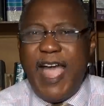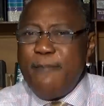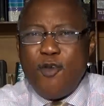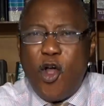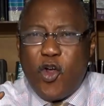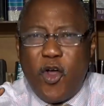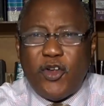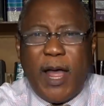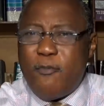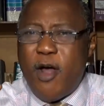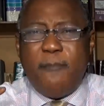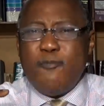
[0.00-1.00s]
I'm not,
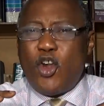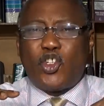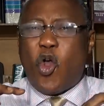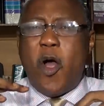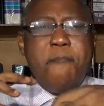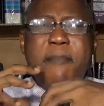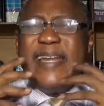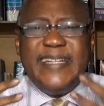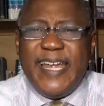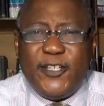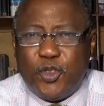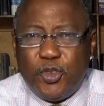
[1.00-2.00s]
I'm not
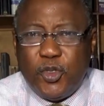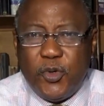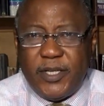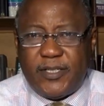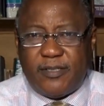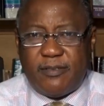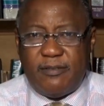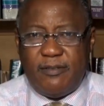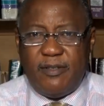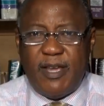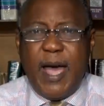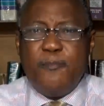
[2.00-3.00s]
commanded to do it.
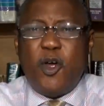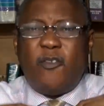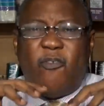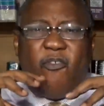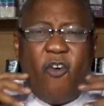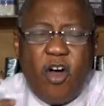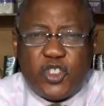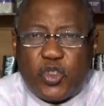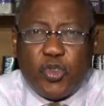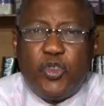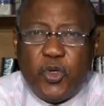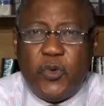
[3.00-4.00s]
I'm not
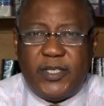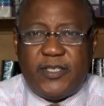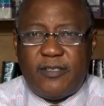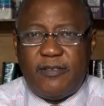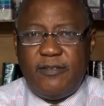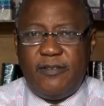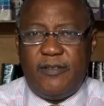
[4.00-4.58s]
forced to do it.